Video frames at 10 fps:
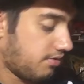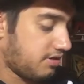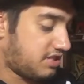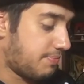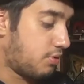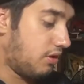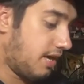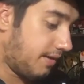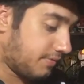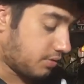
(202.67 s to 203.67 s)
And tip it all
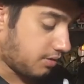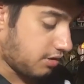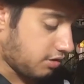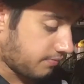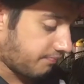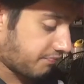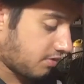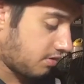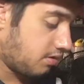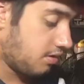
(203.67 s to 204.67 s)
out. I'm going to
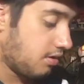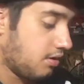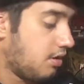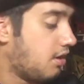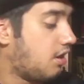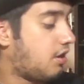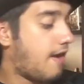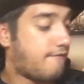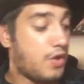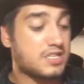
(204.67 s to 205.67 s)
do.
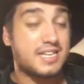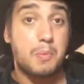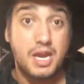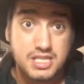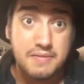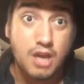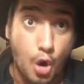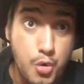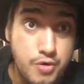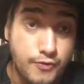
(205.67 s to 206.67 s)
Alright, first up, we actually have a
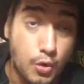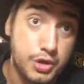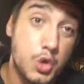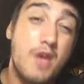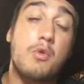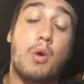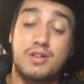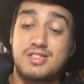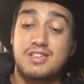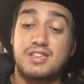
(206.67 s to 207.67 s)
code for you. Whoever
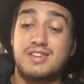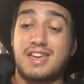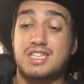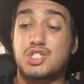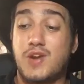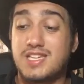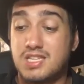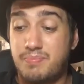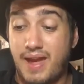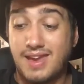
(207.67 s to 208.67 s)
wants it, it connects straight to
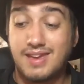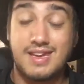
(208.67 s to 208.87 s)
the bank.